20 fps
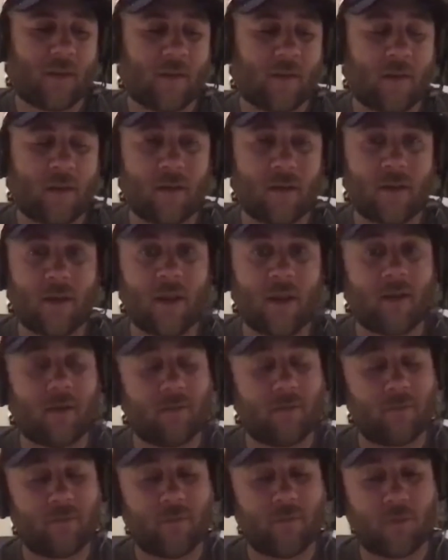yeah,
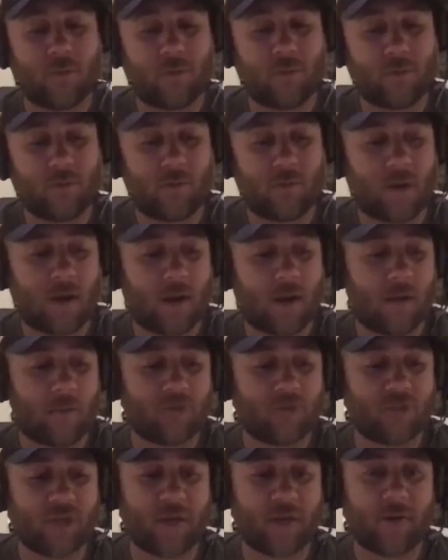for
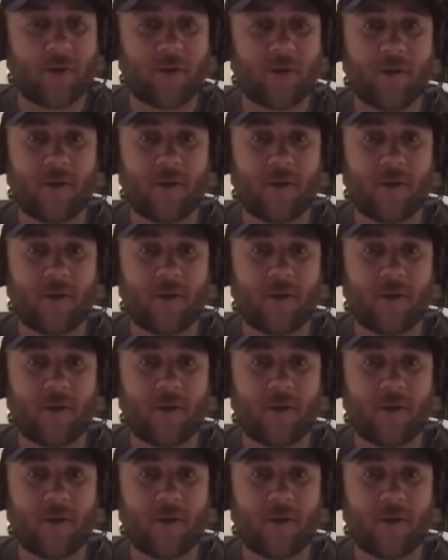sharing,